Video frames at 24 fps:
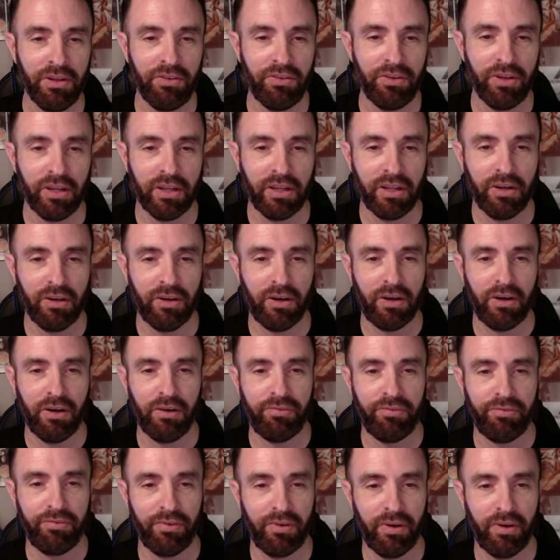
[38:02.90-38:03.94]

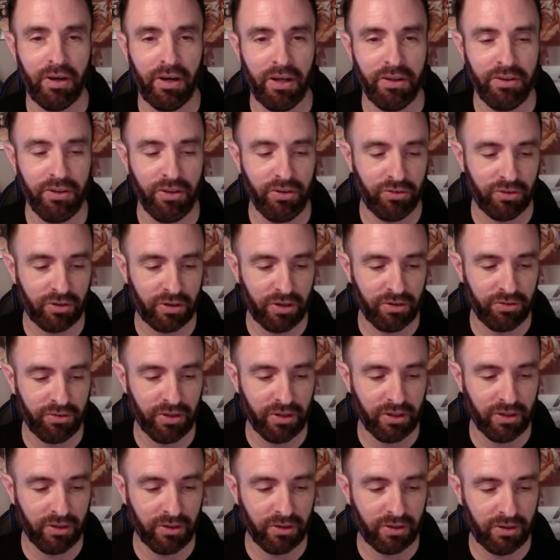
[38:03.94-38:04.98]
Djarin
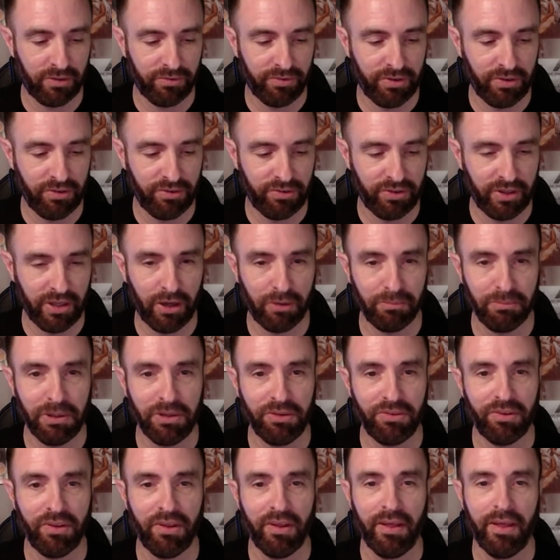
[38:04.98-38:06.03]
taking off his
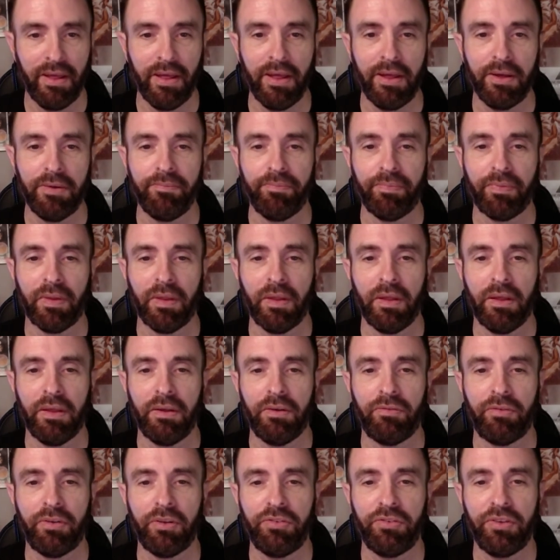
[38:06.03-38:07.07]
helmet
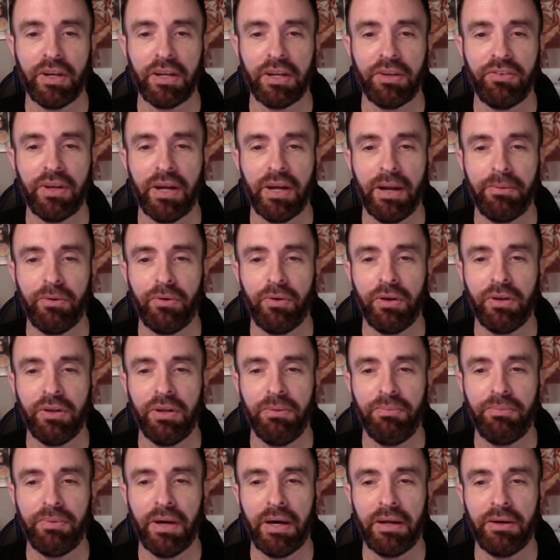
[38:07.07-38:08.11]
for the second time, knowing
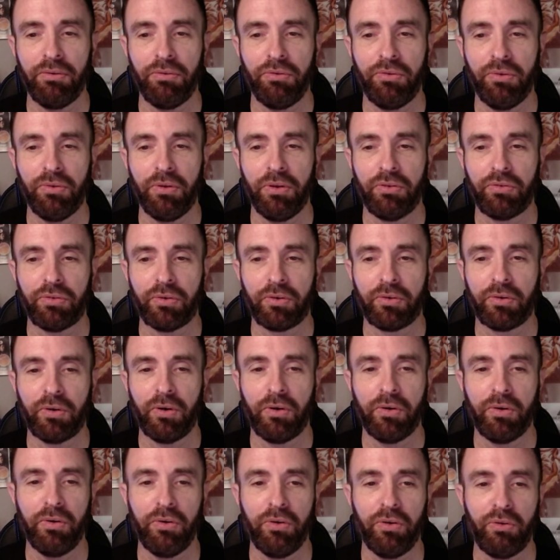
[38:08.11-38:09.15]
deep down he was doing this for
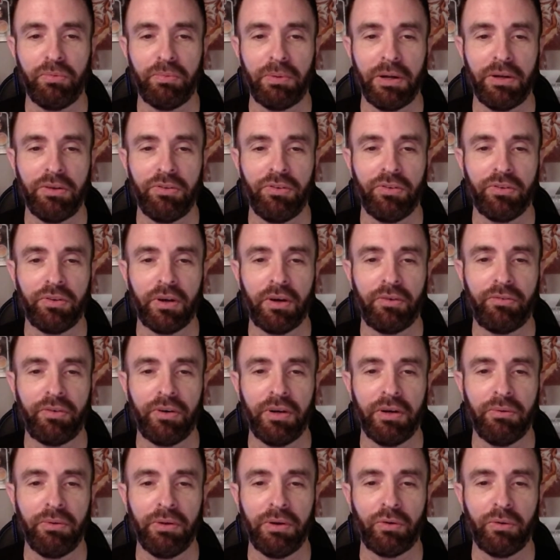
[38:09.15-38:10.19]
Grogu despite his discomfort.
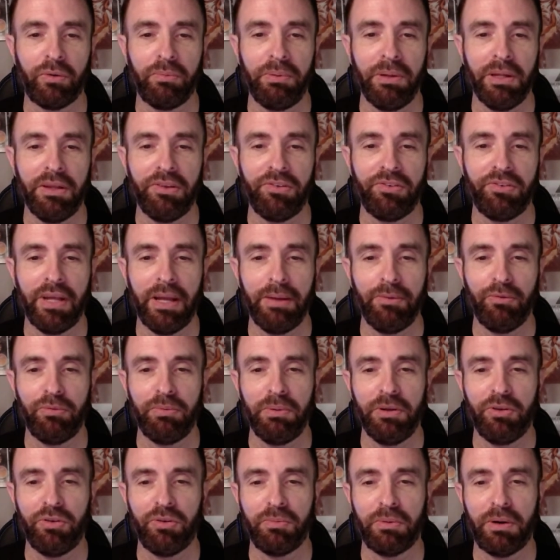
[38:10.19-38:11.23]
And when he repeated the same
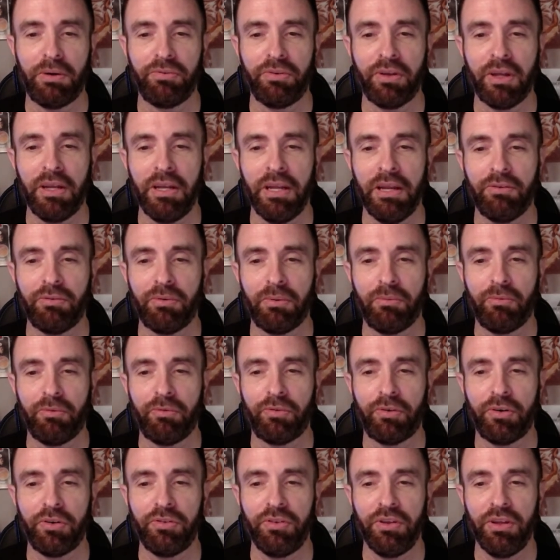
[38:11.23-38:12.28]
speech to Moff Gideon from the
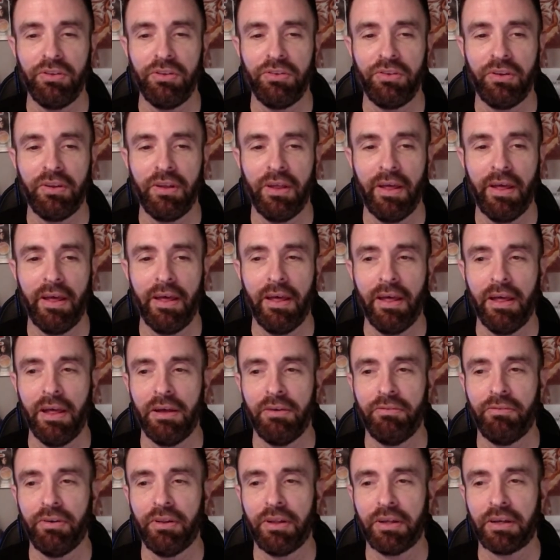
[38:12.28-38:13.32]
first season,
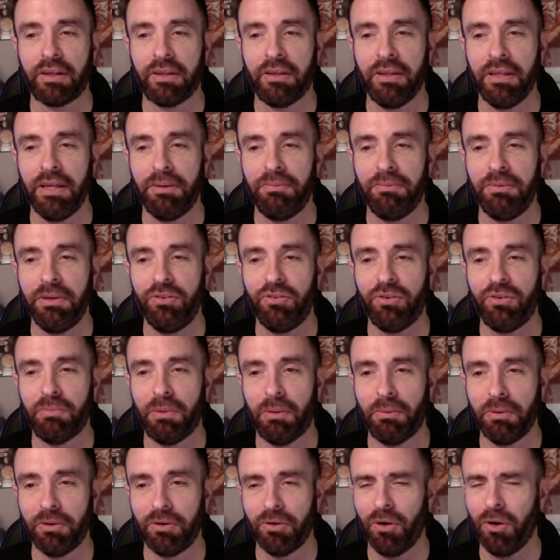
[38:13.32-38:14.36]
felt like a Liam Neeson
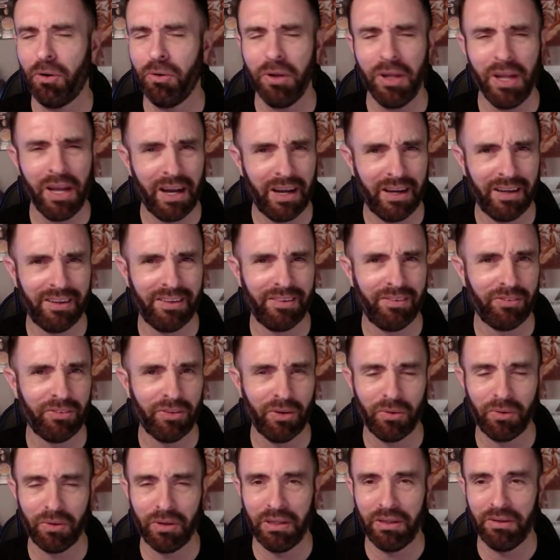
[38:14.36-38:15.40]
moment. Oh yeah,
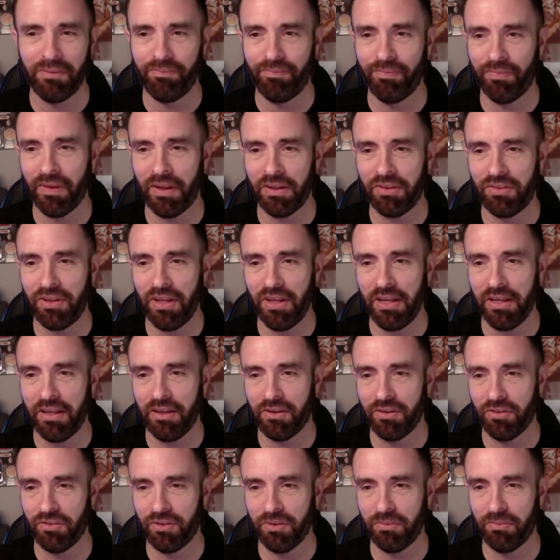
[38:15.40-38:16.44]
totally, like Taken or
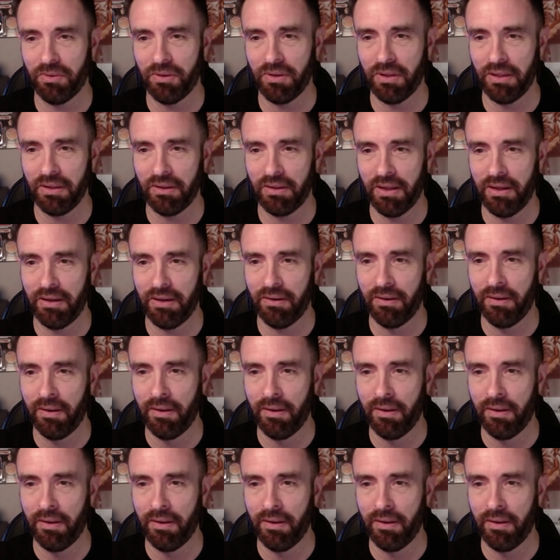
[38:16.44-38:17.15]
something like that.